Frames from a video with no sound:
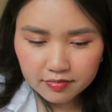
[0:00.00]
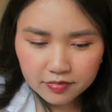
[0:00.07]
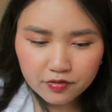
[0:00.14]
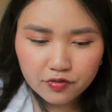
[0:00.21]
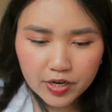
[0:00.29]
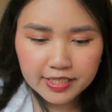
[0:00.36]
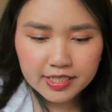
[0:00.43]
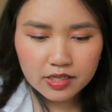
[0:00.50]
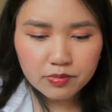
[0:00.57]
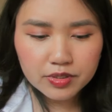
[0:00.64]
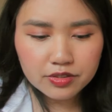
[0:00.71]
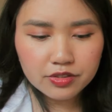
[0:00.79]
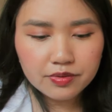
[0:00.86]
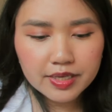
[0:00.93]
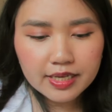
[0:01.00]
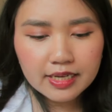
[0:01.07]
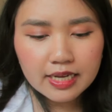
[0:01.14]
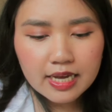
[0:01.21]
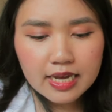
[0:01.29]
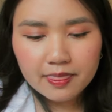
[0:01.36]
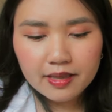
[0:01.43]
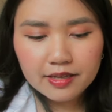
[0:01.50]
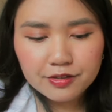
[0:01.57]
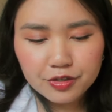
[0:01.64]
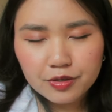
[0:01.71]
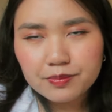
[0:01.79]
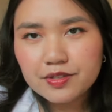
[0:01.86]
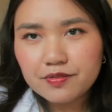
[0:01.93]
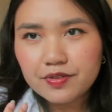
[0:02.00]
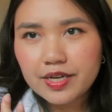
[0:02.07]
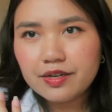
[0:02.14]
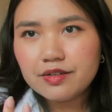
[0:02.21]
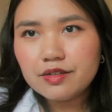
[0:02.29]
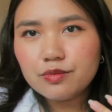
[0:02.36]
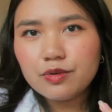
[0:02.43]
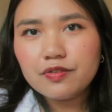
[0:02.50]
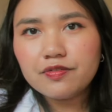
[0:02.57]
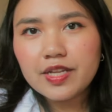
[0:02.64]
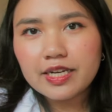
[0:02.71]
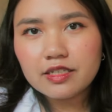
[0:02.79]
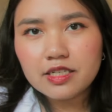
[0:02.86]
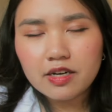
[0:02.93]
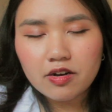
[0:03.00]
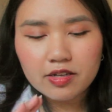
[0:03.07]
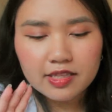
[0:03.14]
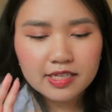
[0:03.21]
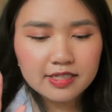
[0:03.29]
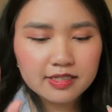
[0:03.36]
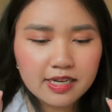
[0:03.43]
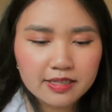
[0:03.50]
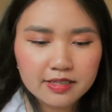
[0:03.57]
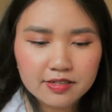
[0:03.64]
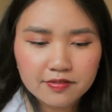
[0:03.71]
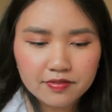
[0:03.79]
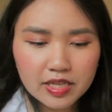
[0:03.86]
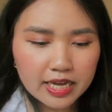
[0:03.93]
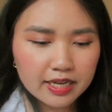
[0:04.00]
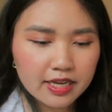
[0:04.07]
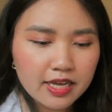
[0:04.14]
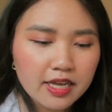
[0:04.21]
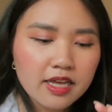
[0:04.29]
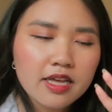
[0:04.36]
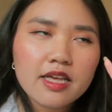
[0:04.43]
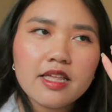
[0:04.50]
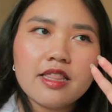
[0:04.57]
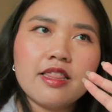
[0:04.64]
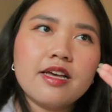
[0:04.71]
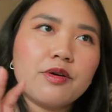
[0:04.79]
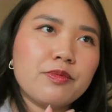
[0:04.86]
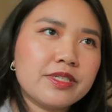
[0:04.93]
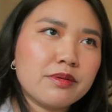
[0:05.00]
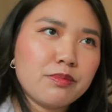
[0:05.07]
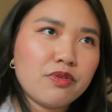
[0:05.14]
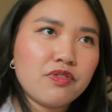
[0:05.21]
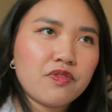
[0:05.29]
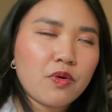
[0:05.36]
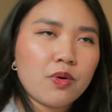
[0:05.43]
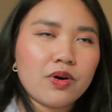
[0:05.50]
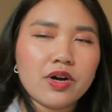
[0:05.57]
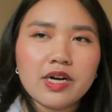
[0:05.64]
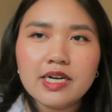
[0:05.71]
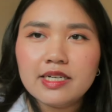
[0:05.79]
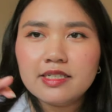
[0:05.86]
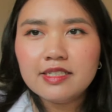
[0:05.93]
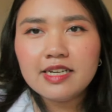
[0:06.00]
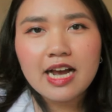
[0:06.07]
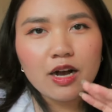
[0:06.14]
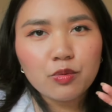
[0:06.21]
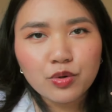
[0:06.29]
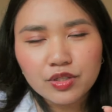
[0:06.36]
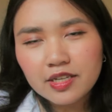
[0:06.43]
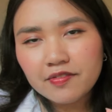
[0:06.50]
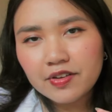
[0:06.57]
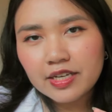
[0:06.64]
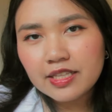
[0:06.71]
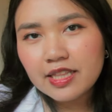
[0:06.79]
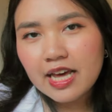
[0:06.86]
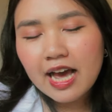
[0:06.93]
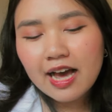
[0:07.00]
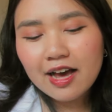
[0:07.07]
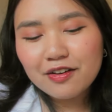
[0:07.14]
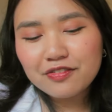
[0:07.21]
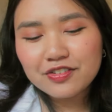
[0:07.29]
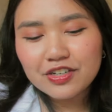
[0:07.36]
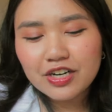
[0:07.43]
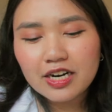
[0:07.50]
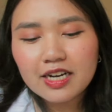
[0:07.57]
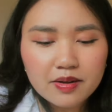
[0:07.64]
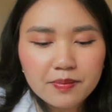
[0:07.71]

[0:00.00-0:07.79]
phrasing was doing in terms of like reflecting on this sense of like, there was a before, now we're living in the after.